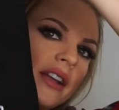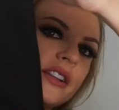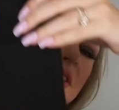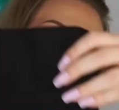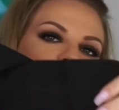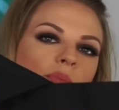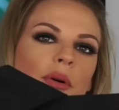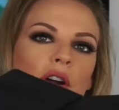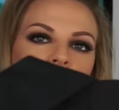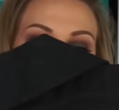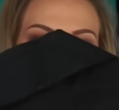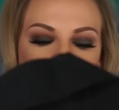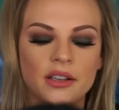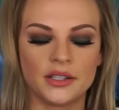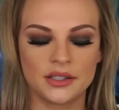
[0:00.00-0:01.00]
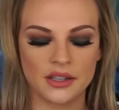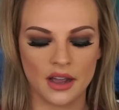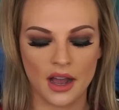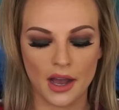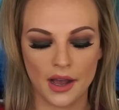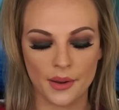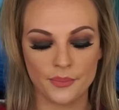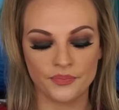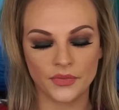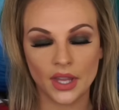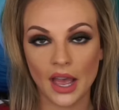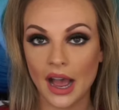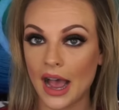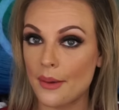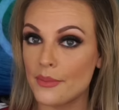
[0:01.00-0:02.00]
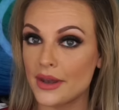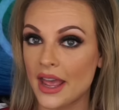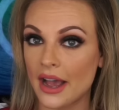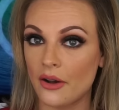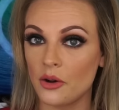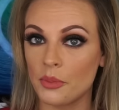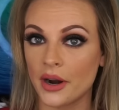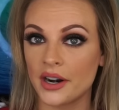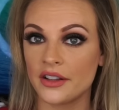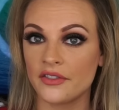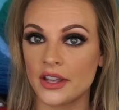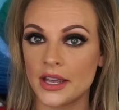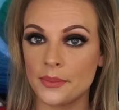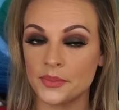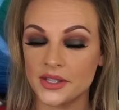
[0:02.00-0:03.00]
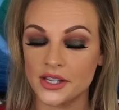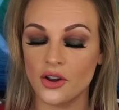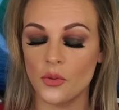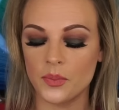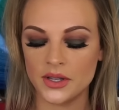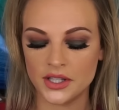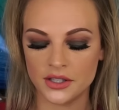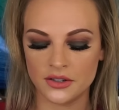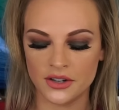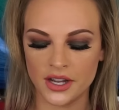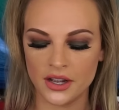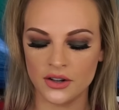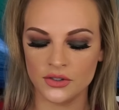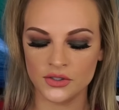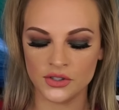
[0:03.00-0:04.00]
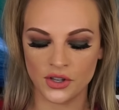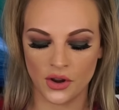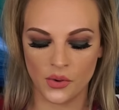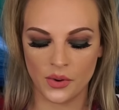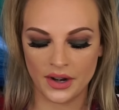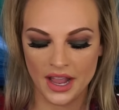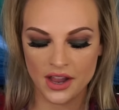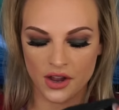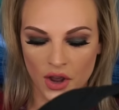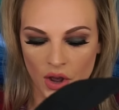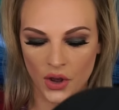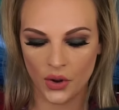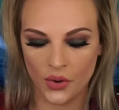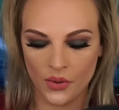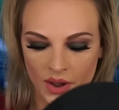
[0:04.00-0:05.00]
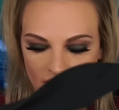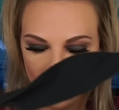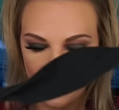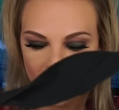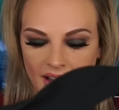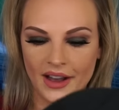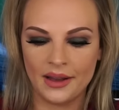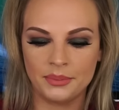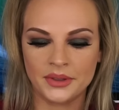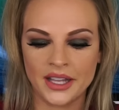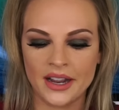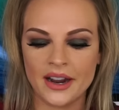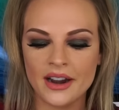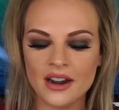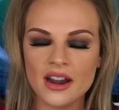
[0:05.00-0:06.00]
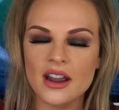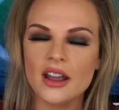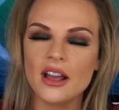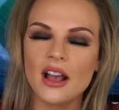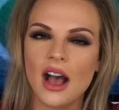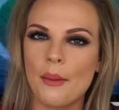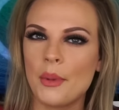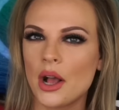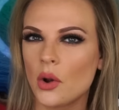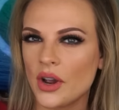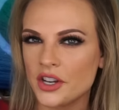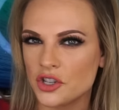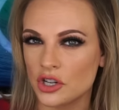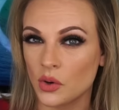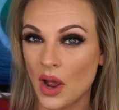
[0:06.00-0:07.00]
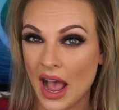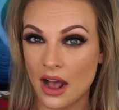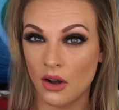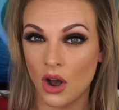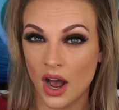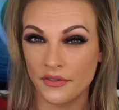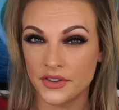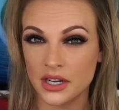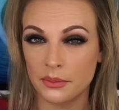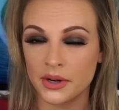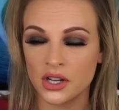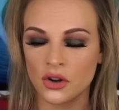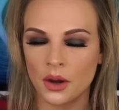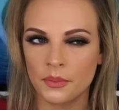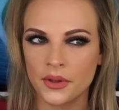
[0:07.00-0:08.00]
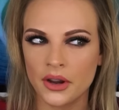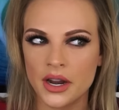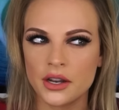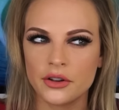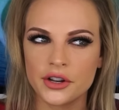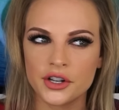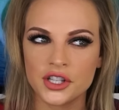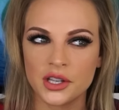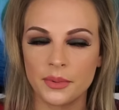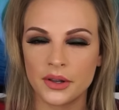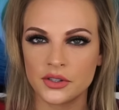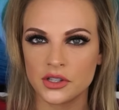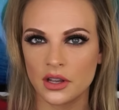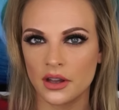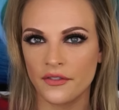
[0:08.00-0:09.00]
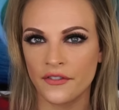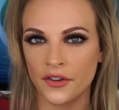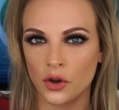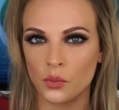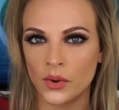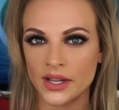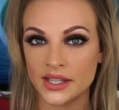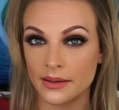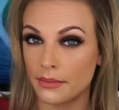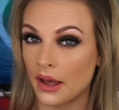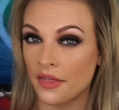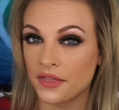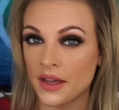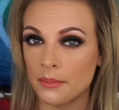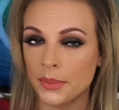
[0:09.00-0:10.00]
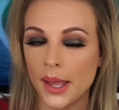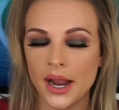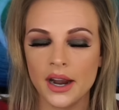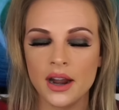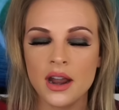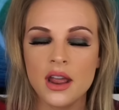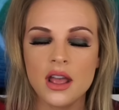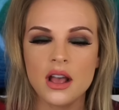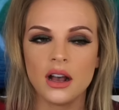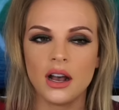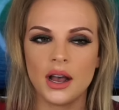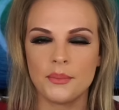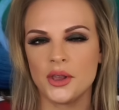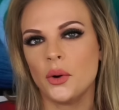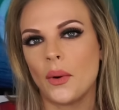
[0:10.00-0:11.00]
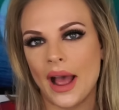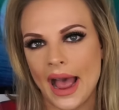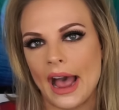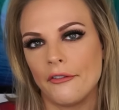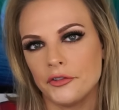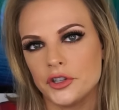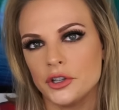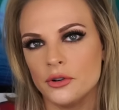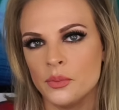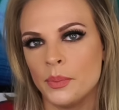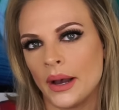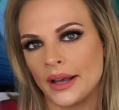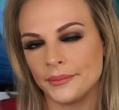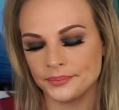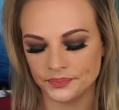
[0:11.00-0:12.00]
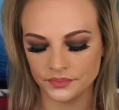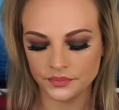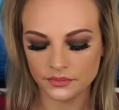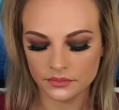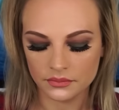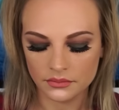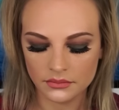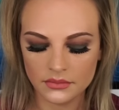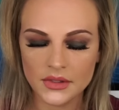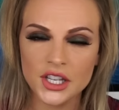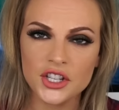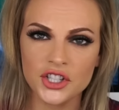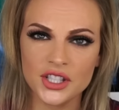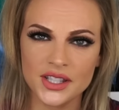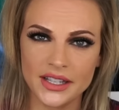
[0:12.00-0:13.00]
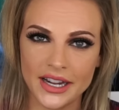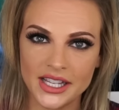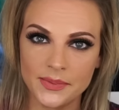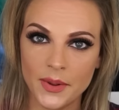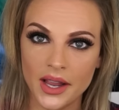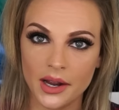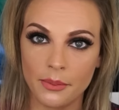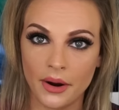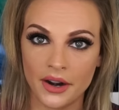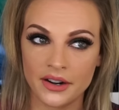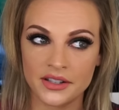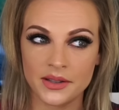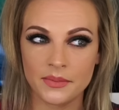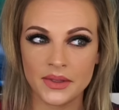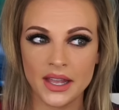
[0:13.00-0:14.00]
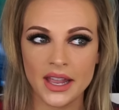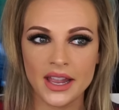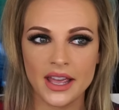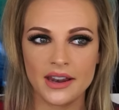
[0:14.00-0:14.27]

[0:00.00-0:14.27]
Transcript: and this is perfect. Um, I'm now a part of Ipsy Open Studios, so when I go up there, I'm not quite sure how often I'm going to go up there. I know you're supposed to film once a month up there. Um, you don't have to, but it's just nice being a part of something